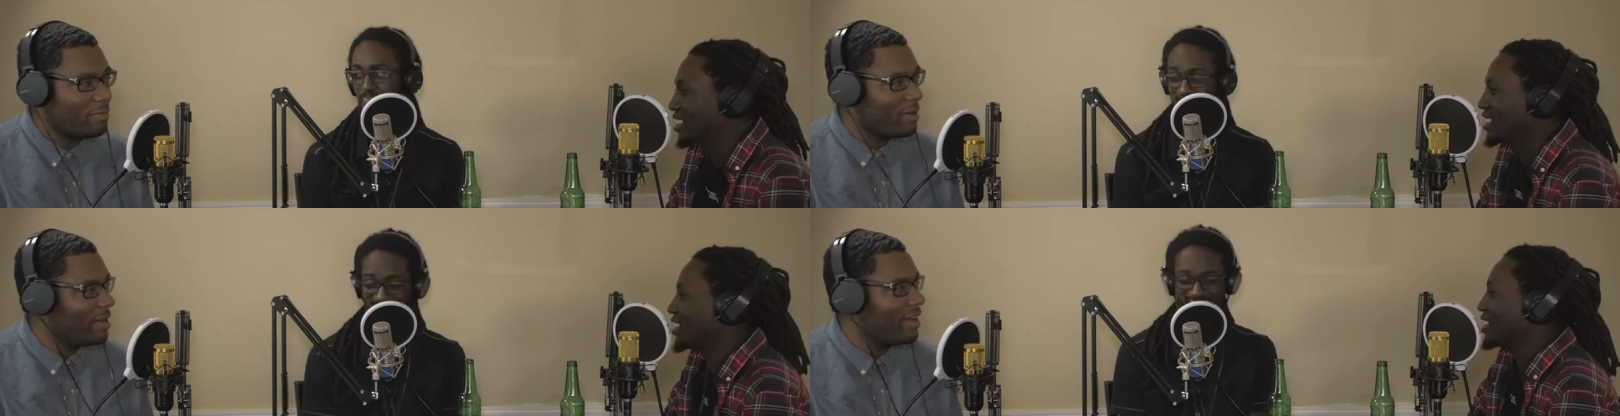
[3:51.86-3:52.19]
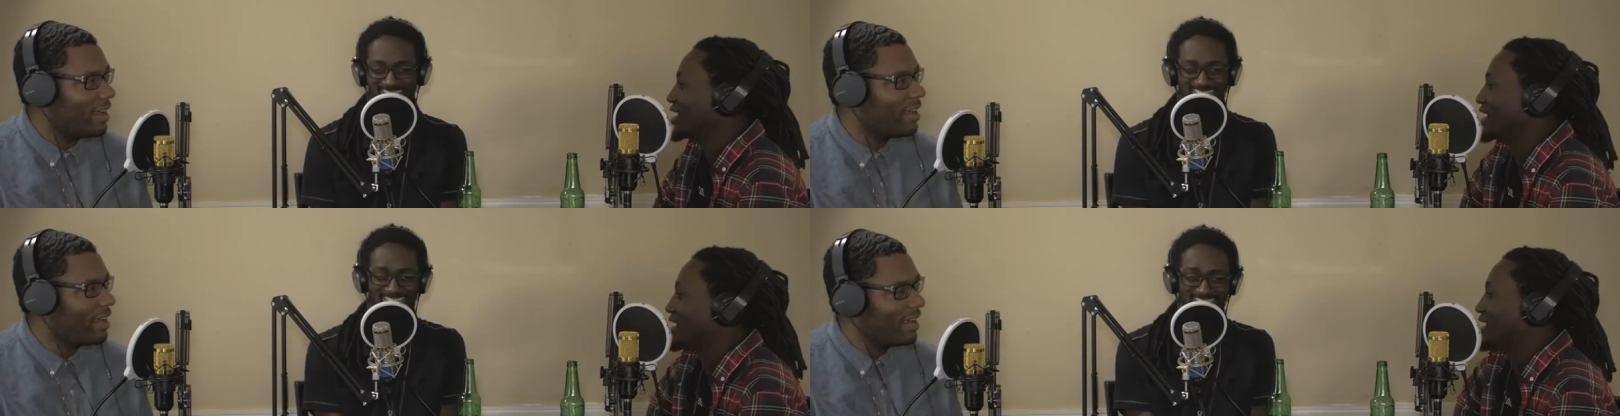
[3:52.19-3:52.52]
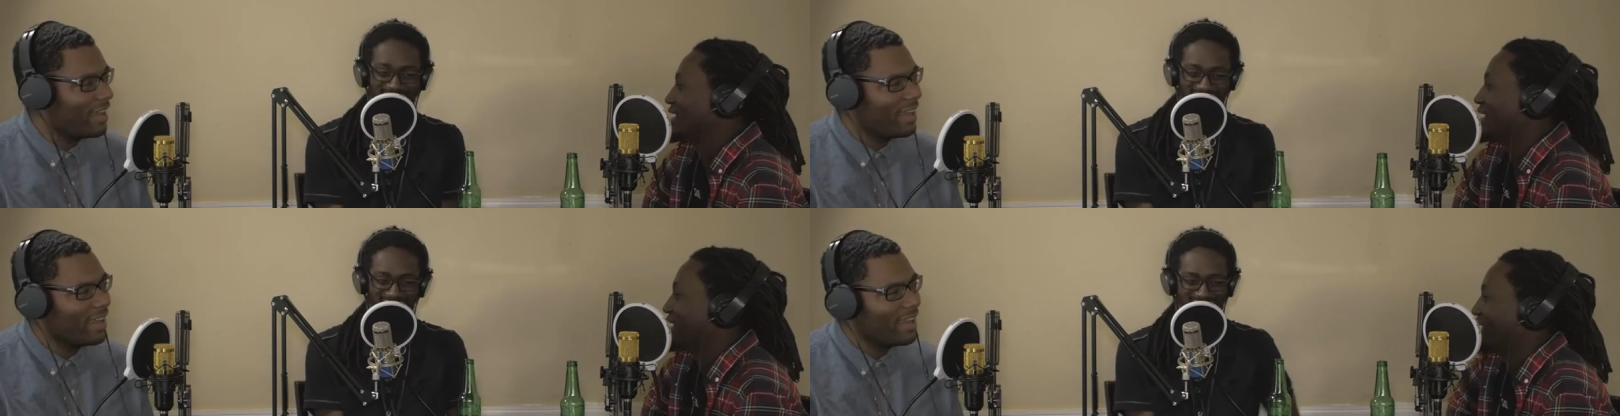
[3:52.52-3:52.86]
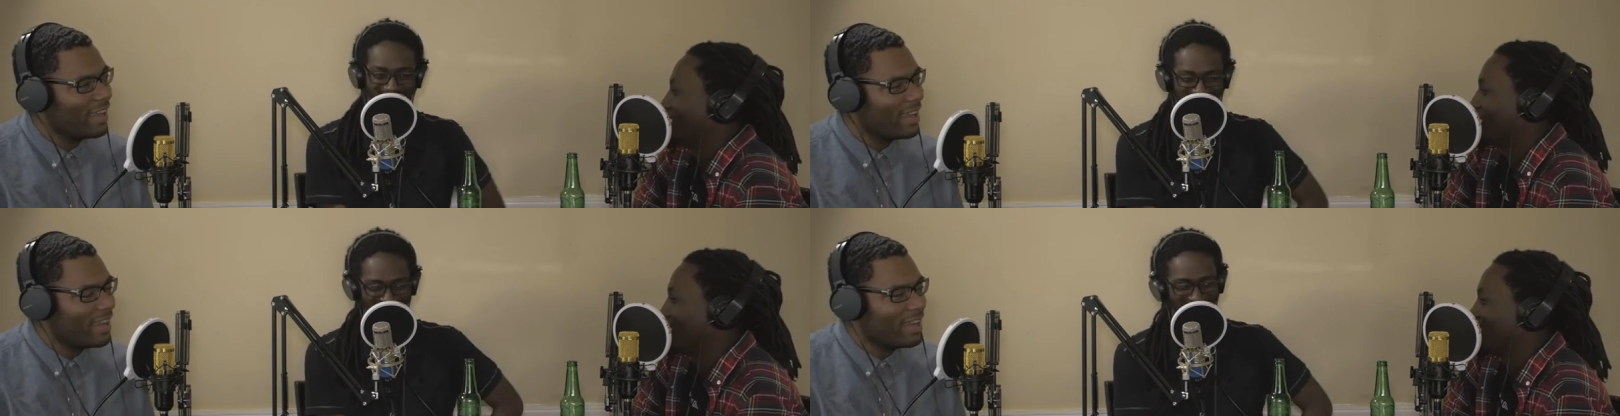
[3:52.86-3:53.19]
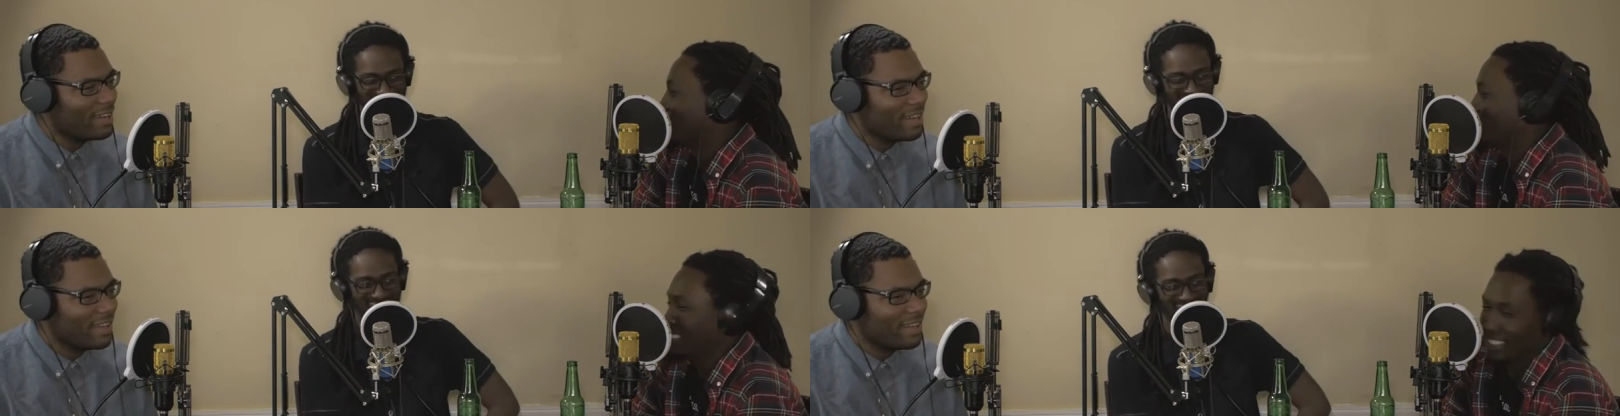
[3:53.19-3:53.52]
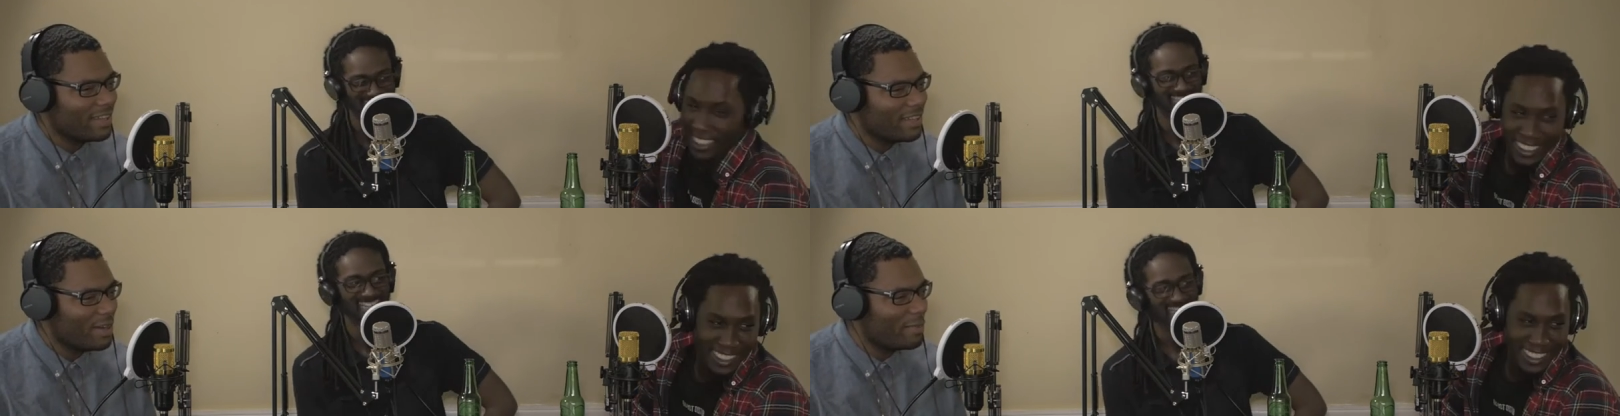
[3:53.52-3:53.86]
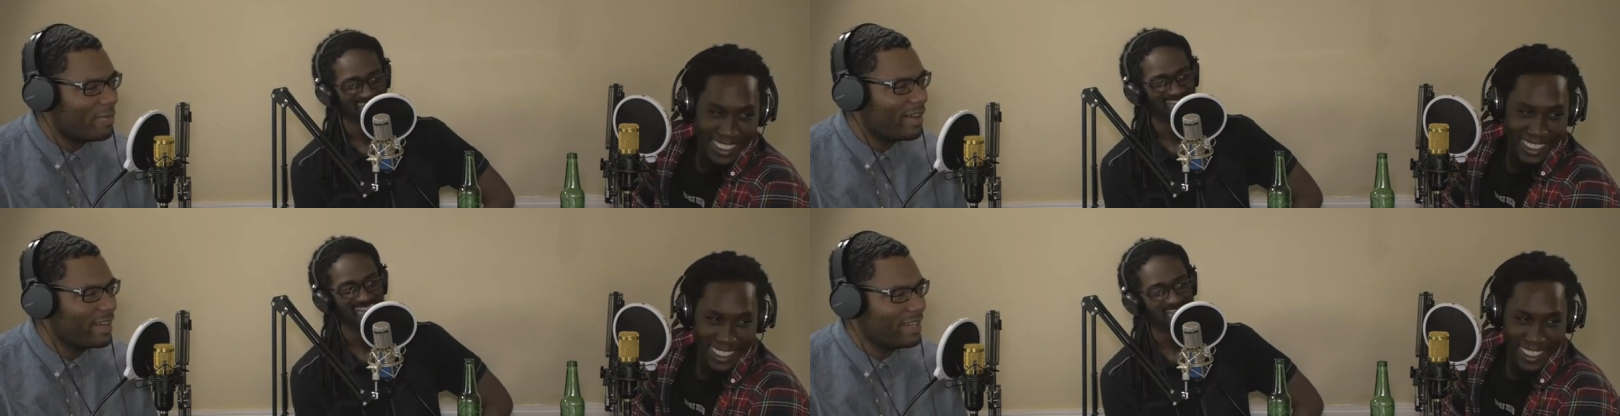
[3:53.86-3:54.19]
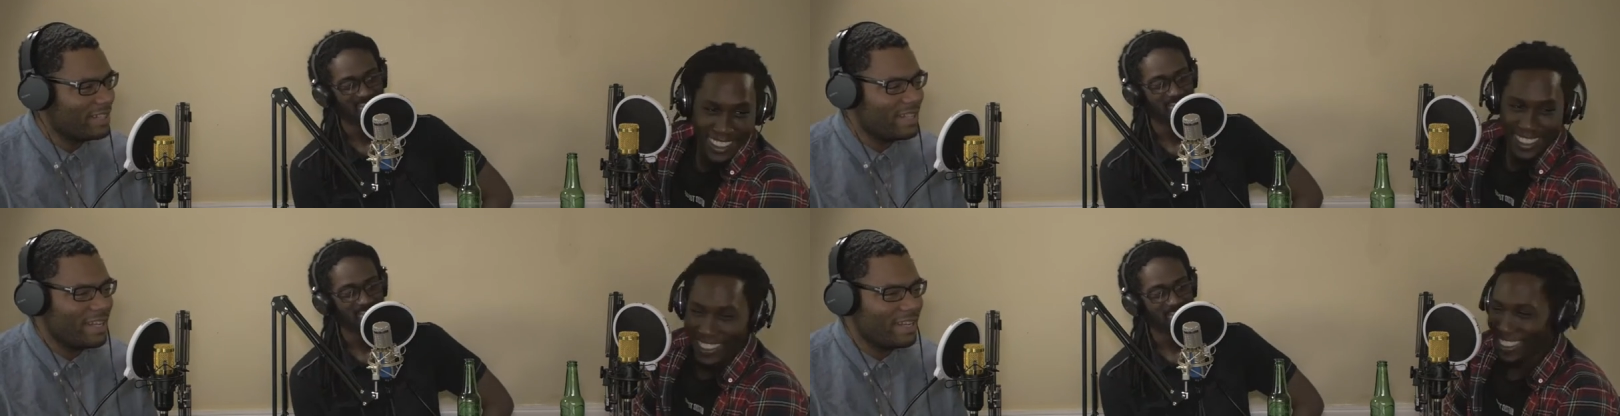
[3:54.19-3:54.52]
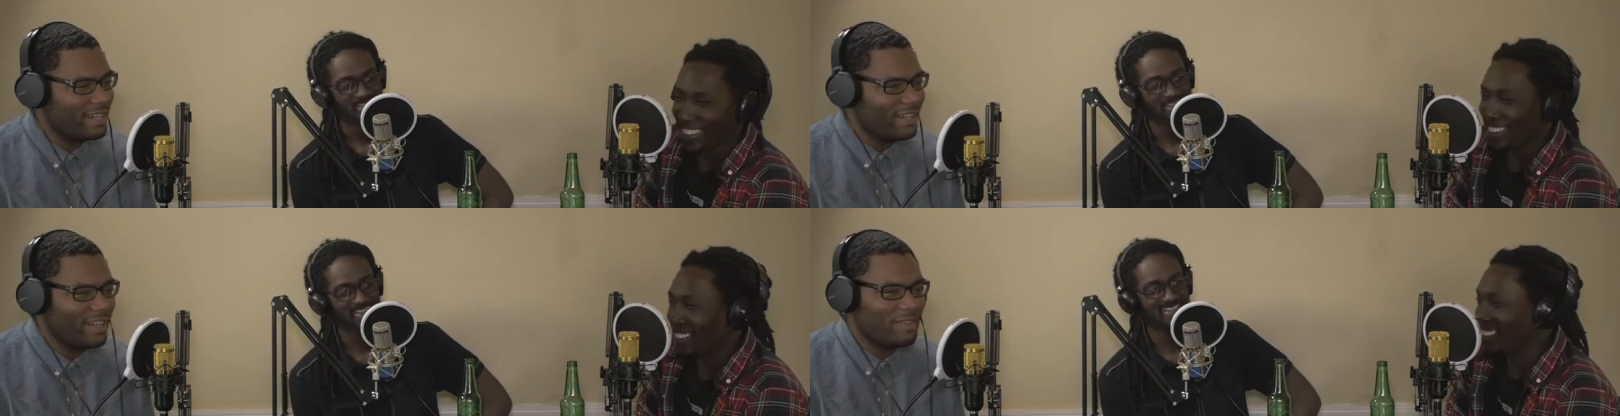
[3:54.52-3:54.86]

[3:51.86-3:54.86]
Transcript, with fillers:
Speaker 1: our boys. No pun intended,